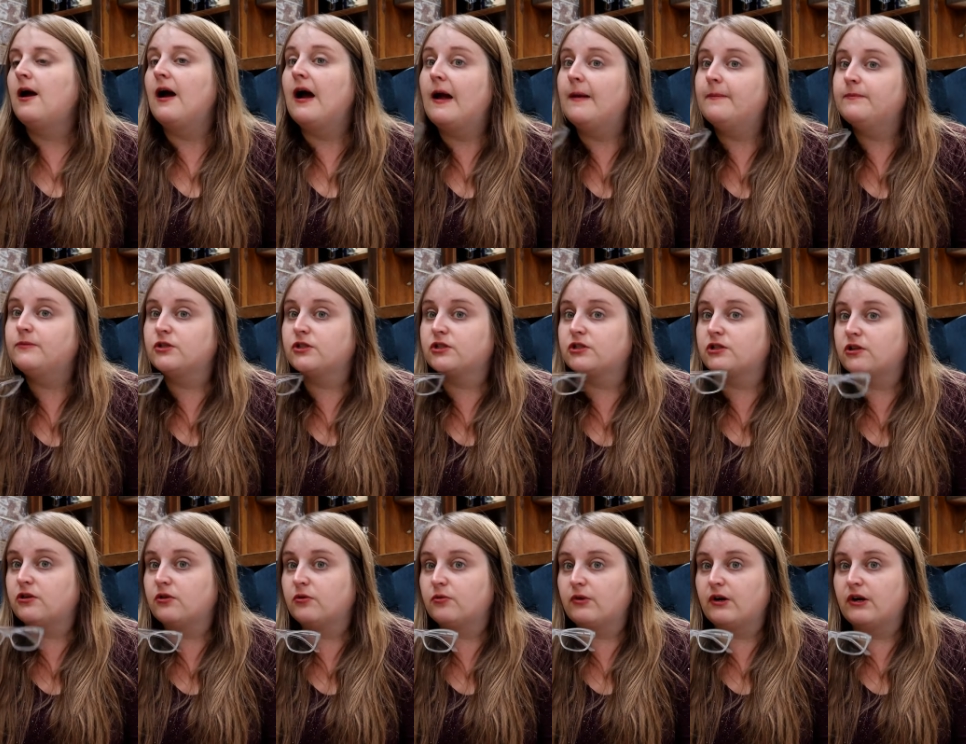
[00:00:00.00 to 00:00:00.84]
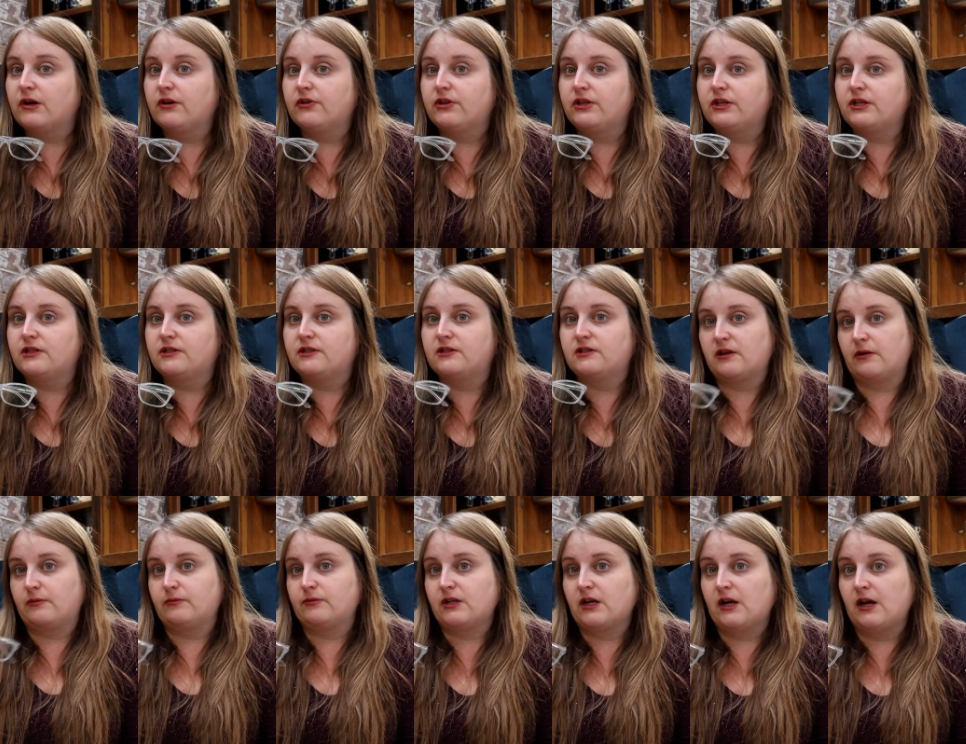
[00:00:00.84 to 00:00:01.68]
I'm just going to wear these
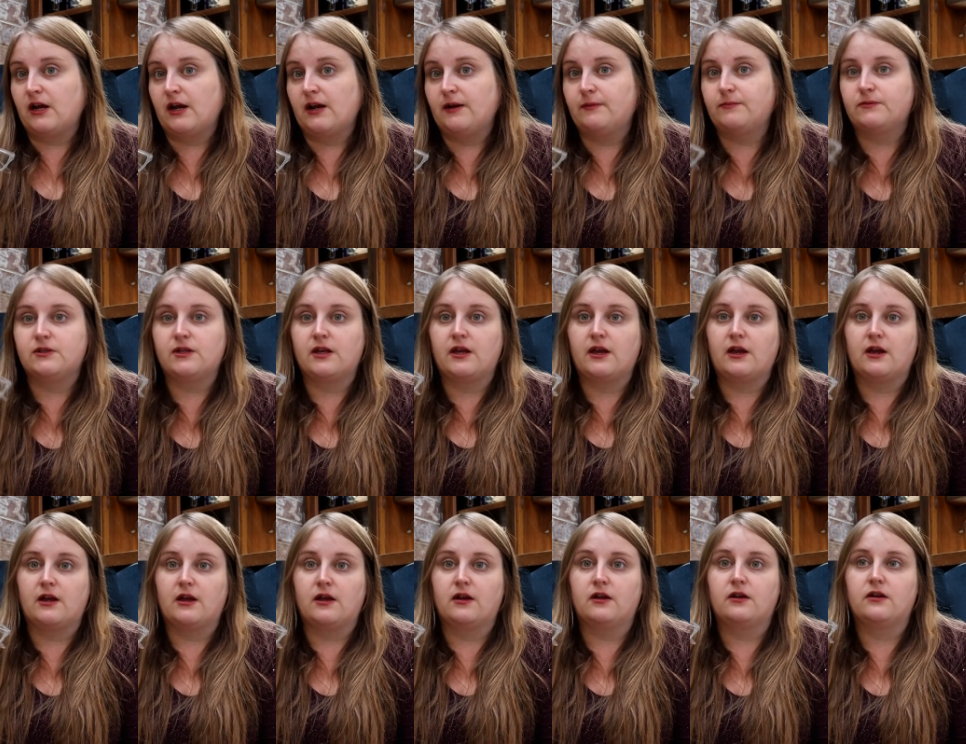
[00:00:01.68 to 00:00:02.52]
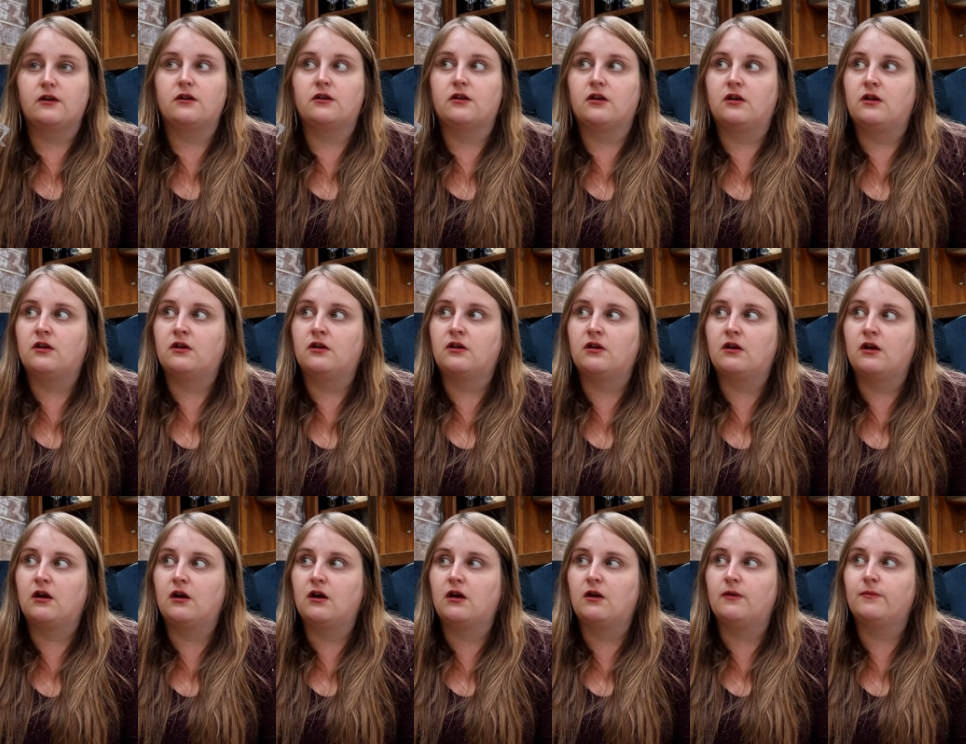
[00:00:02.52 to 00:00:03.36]
sometimes and
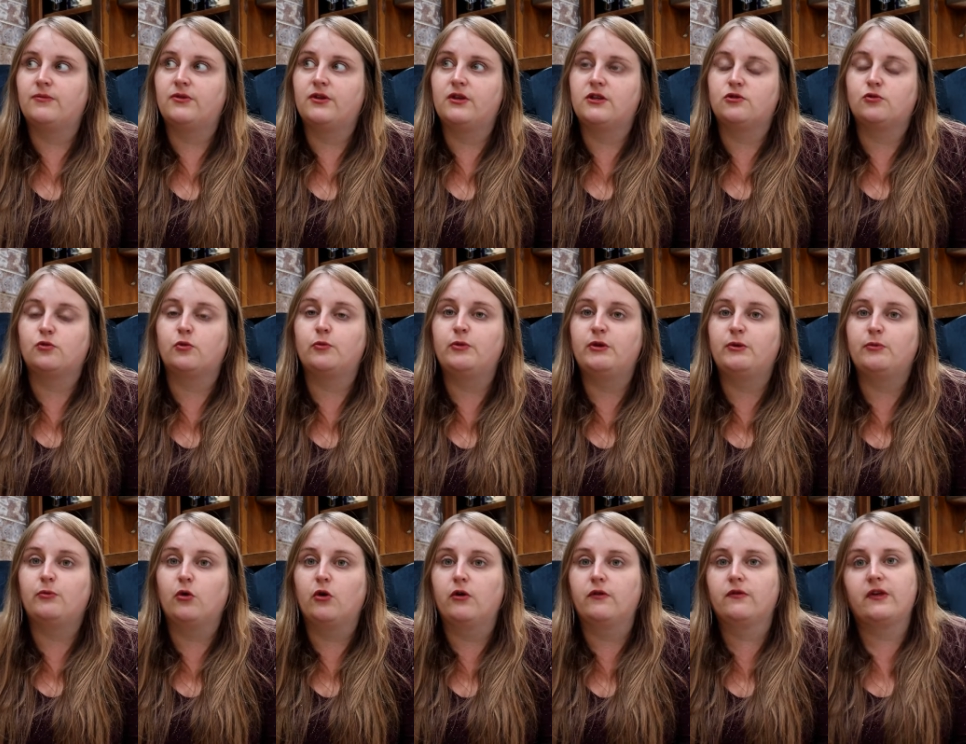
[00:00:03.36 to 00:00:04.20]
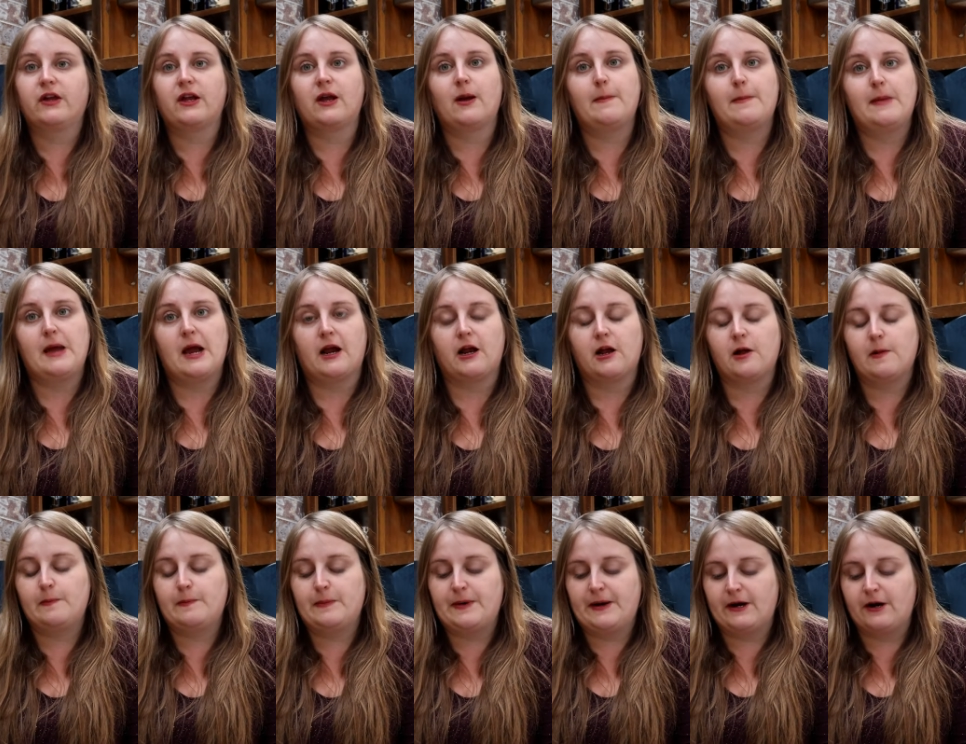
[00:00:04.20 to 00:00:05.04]
um, these will be more of like a
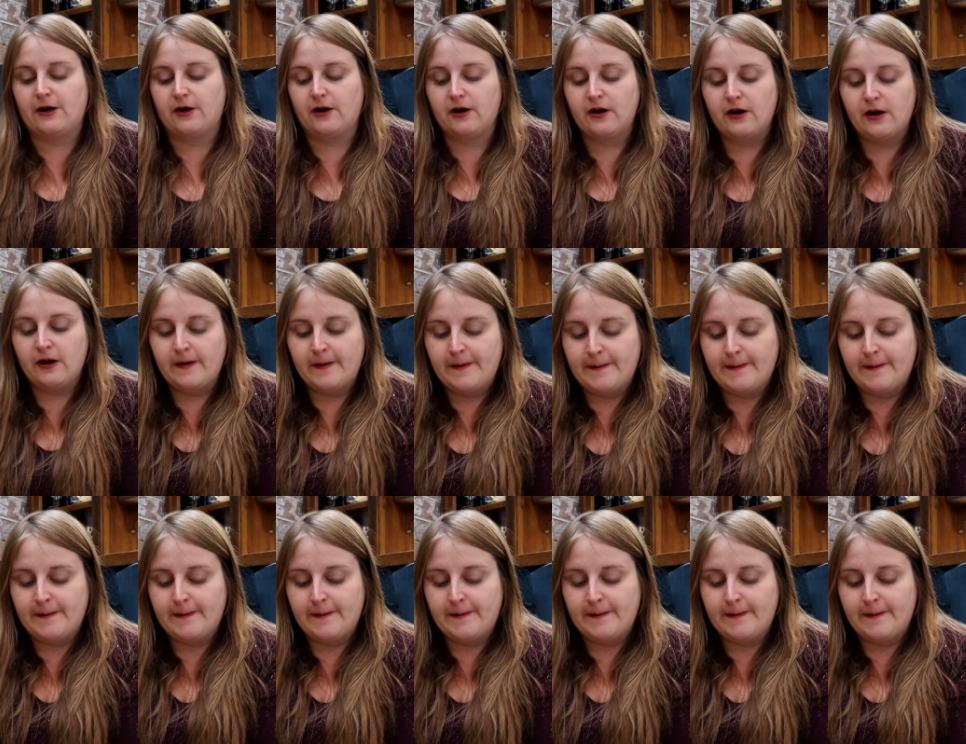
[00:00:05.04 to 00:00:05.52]
backup pair